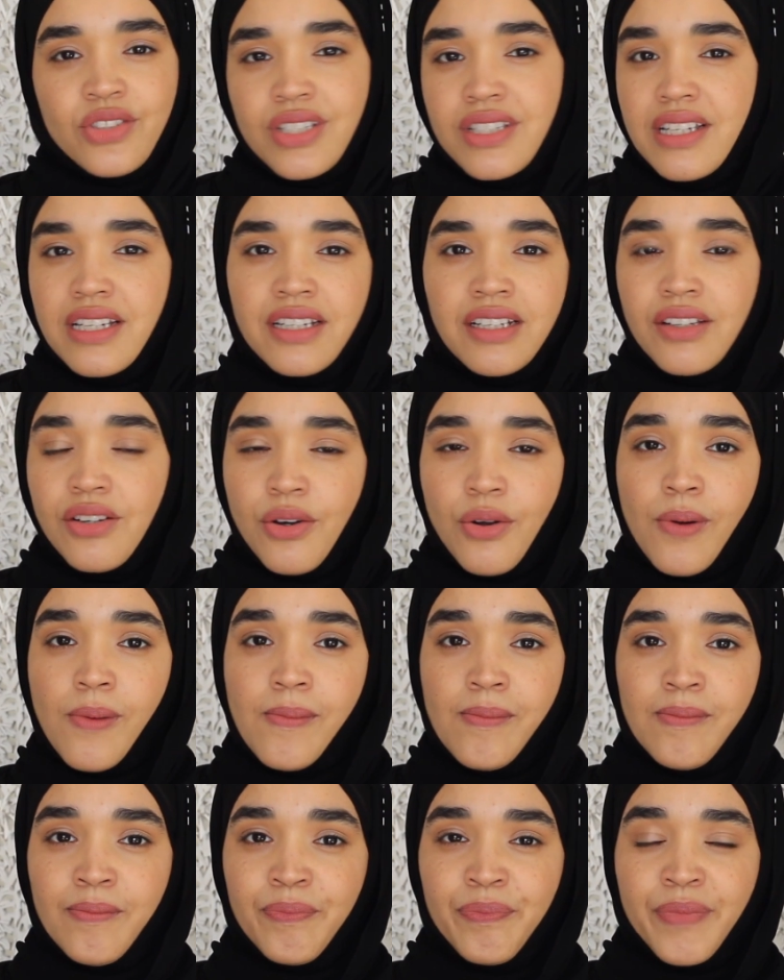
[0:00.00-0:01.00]
just let it go.
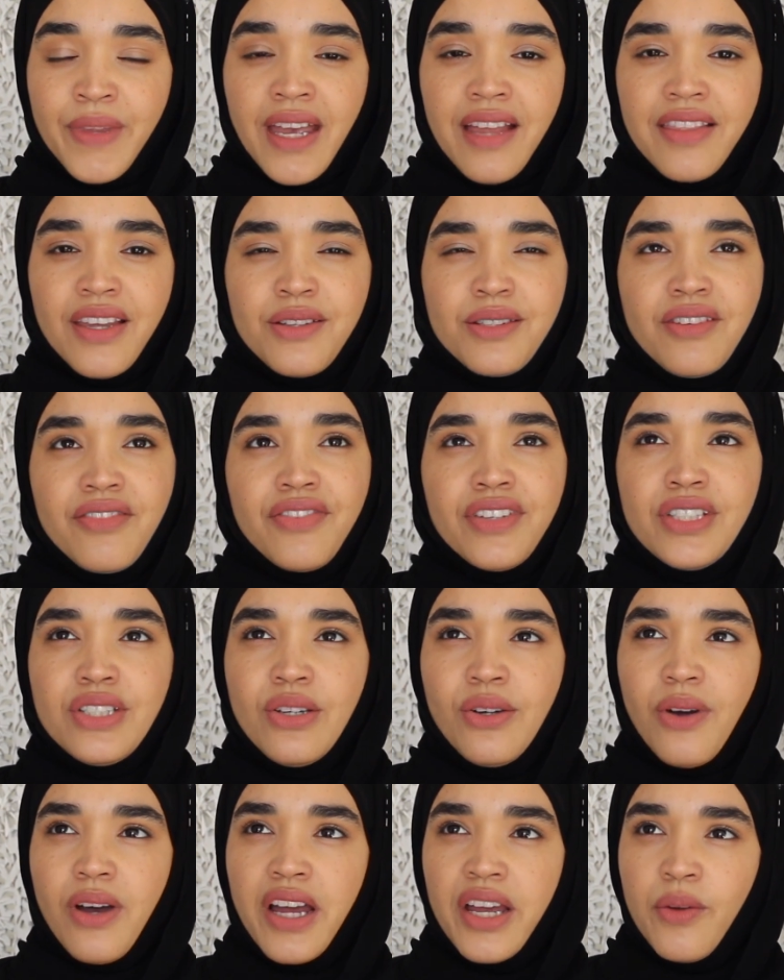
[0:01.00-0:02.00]
There's a
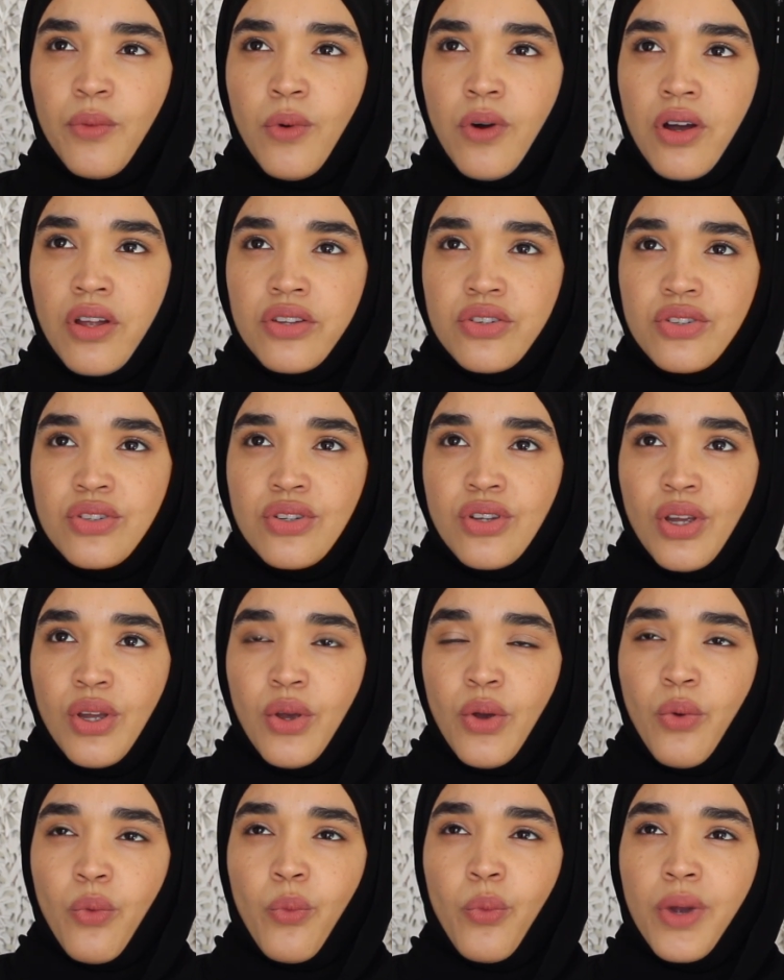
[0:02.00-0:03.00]
video I watched
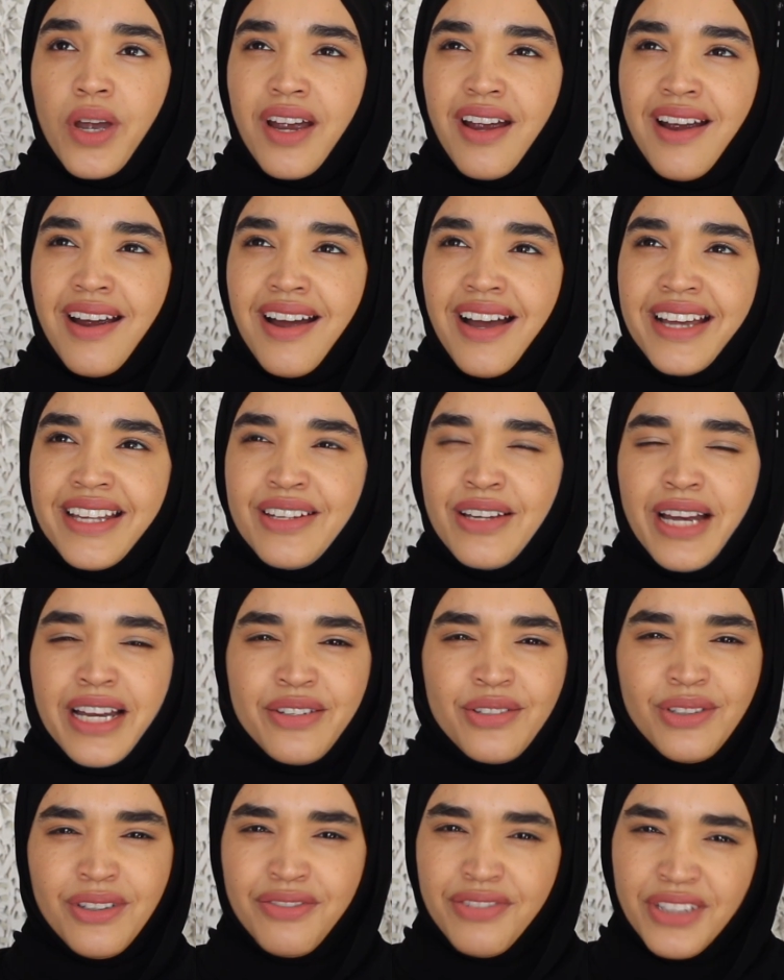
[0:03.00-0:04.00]
where I
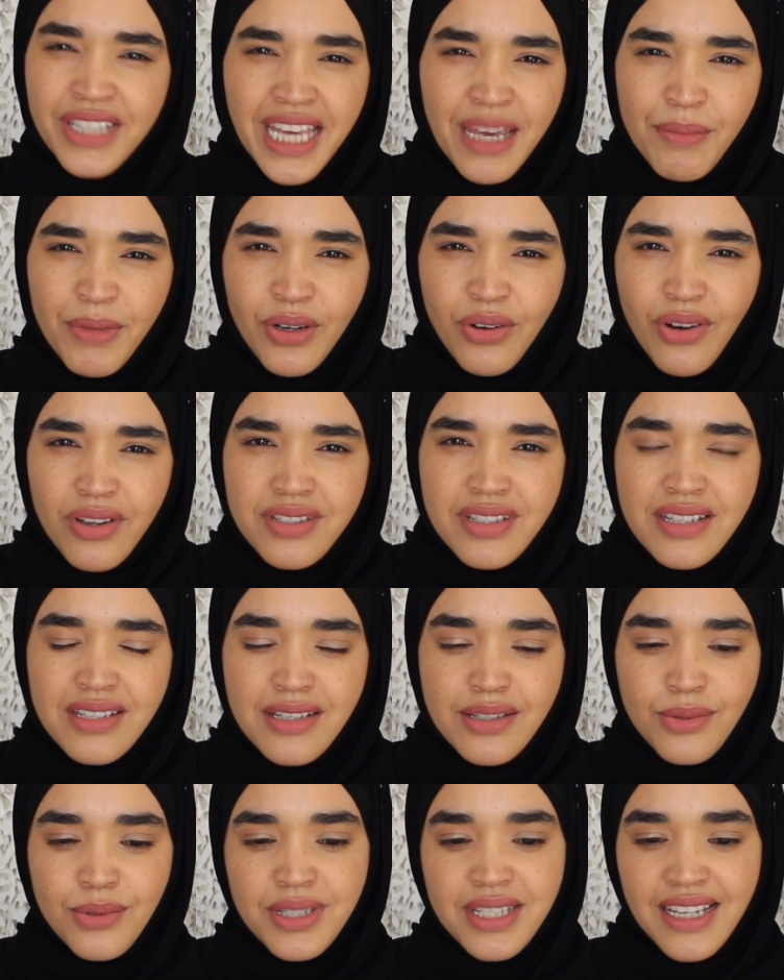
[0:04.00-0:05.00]
don't know if you came across
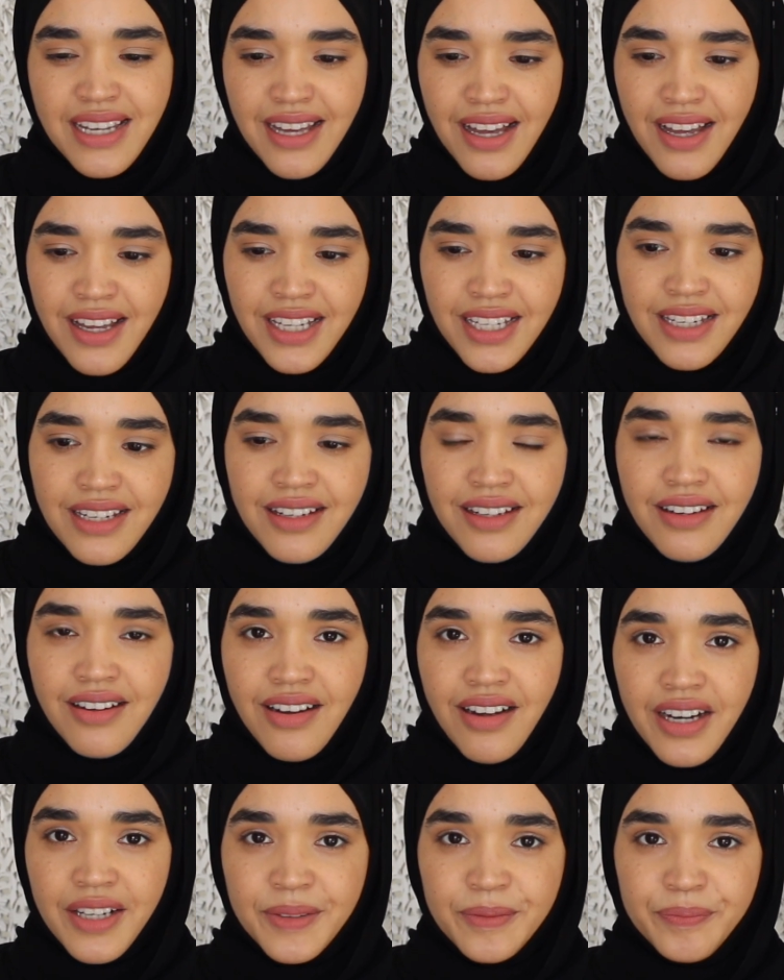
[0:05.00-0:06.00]
this. This was a guy in a
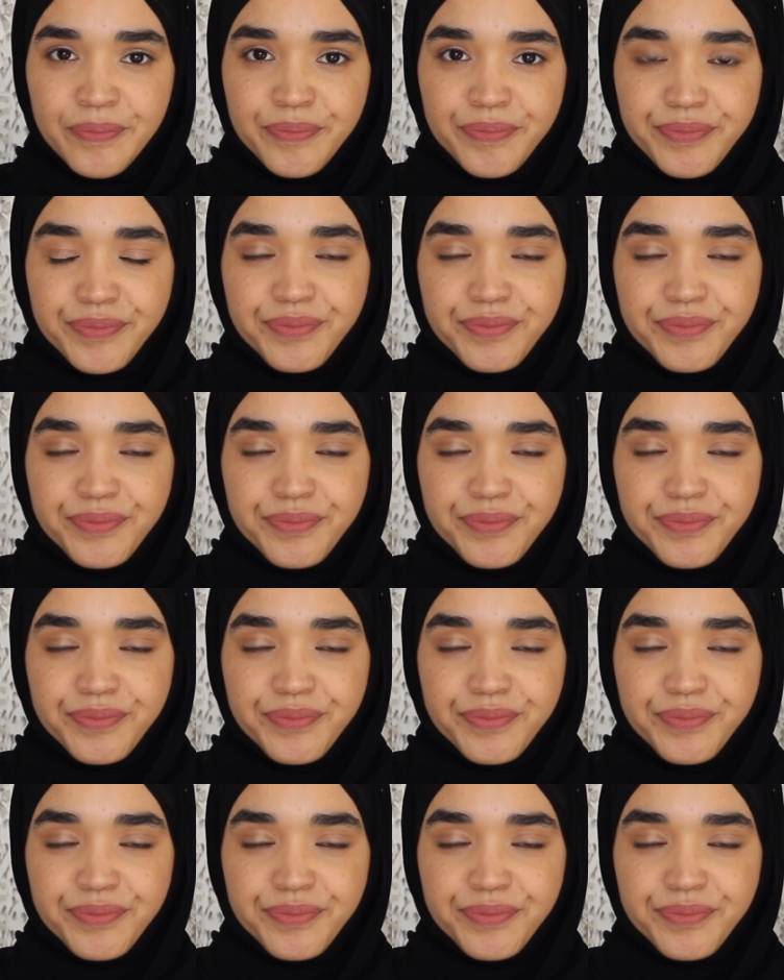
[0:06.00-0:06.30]
car,